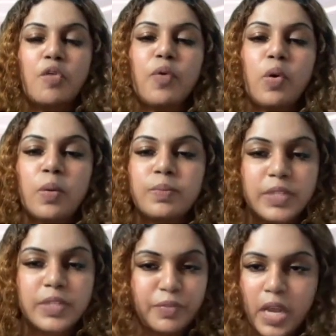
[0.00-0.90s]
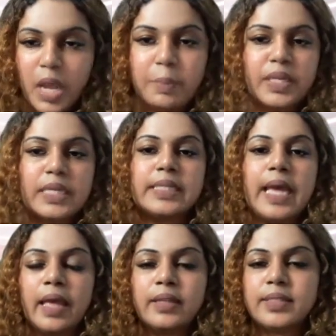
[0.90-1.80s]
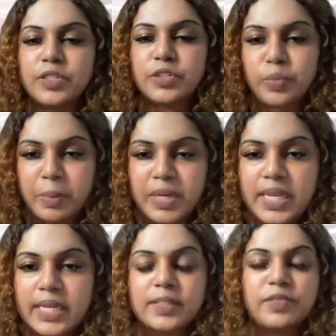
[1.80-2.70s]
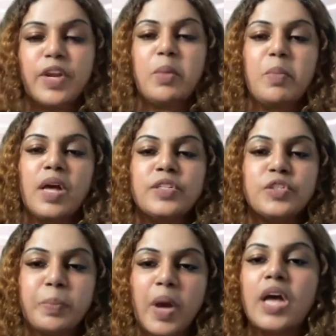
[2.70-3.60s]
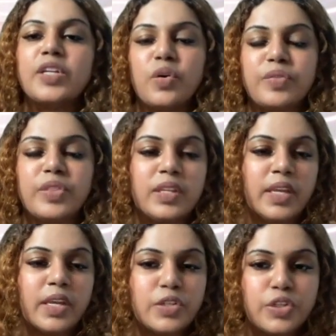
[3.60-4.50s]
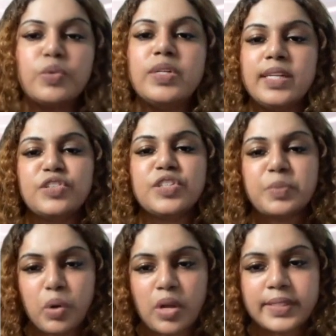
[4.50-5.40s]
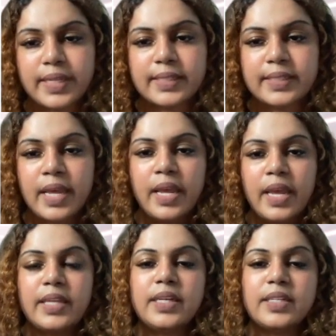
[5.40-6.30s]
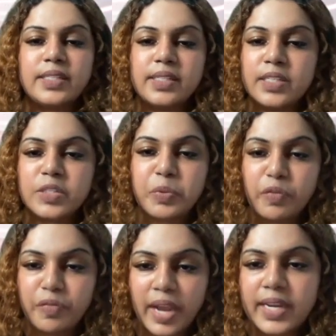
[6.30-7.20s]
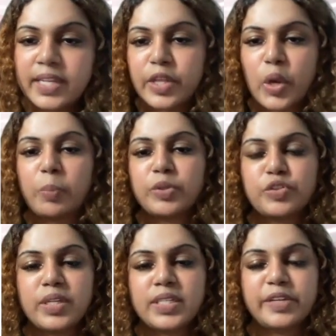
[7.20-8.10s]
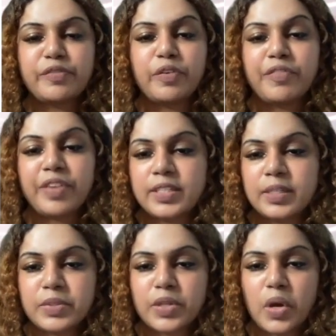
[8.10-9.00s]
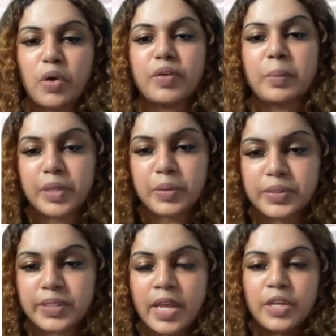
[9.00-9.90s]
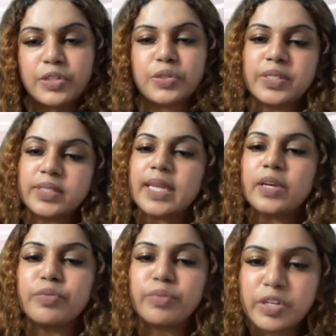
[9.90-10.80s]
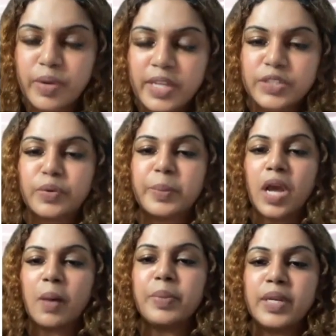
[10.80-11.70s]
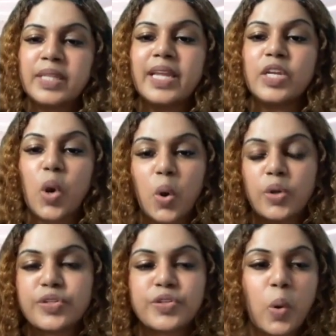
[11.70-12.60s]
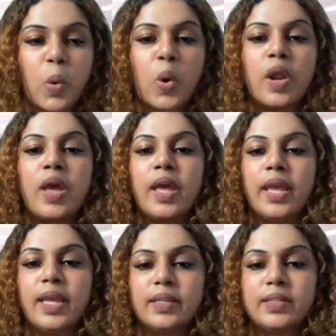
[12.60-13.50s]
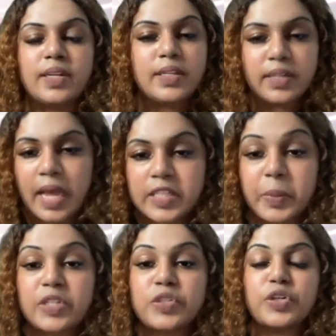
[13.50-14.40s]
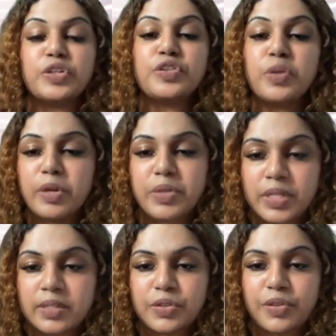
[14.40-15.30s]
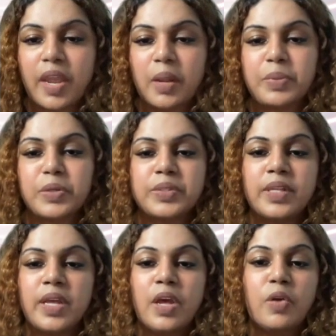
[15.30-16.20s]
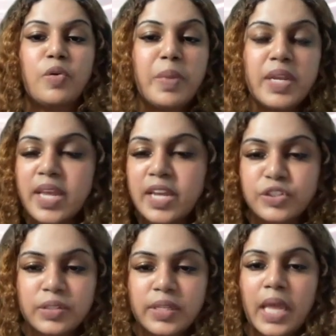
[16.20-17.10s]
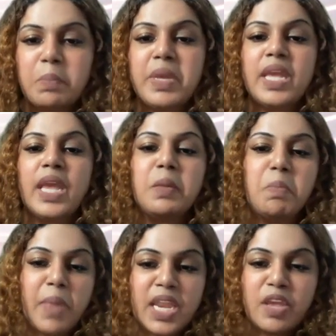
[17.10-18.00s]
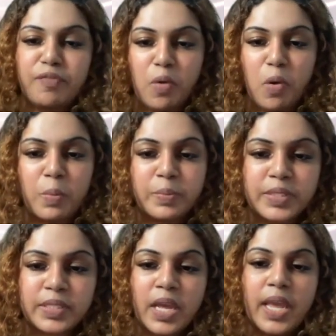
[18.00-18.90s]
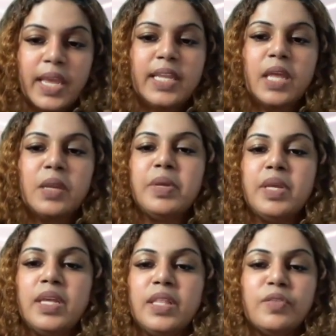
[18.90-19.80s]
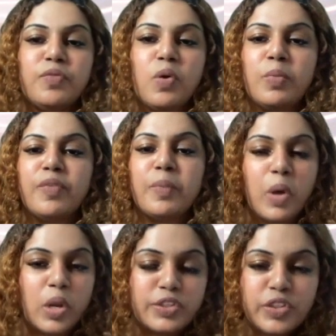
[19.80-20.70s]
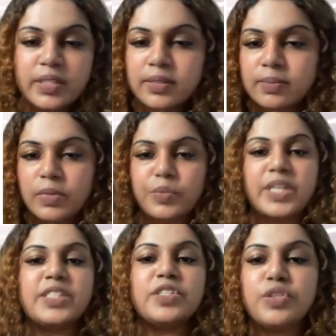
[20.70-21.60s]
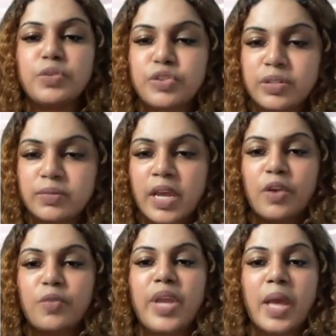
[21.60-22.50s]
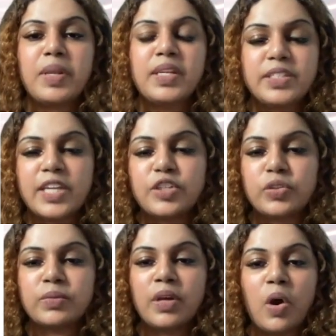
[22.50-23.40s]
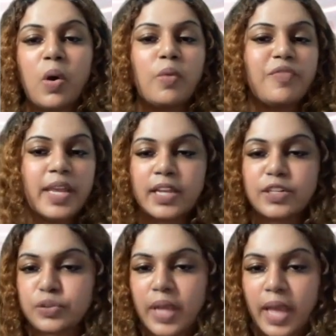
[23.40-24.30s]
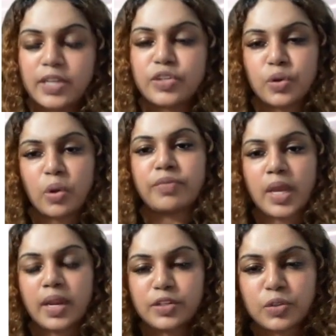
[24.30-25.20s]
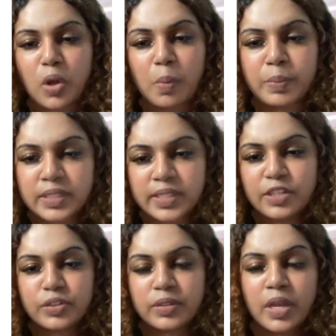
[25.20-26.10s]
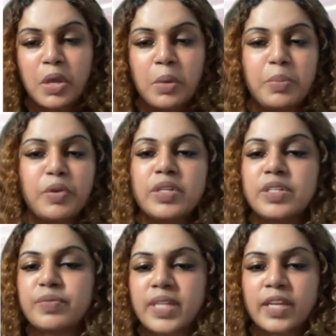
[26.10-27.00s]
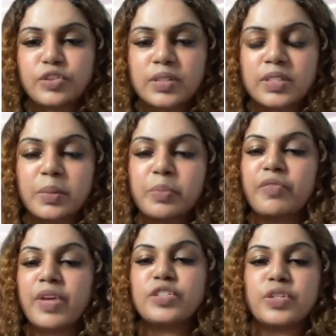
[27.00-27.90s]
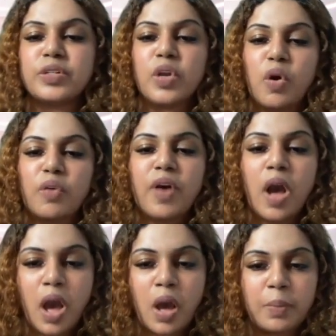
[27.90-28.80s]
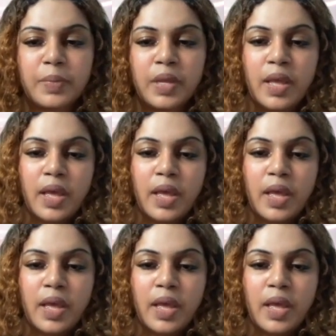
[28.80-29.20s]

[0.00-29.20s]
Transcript: For different companies, access to remedy is very much part of the due diligence process. It concerns providing the opportunity for victims of abuse to seek redress from a company that caused or, in certain aspects, contributed to that abuse. Remediation can be in many forms. It can be in the form of apologies, restitution, rehabilitation, financial and non-financial compensation, punitive sanctions, prevention of harm.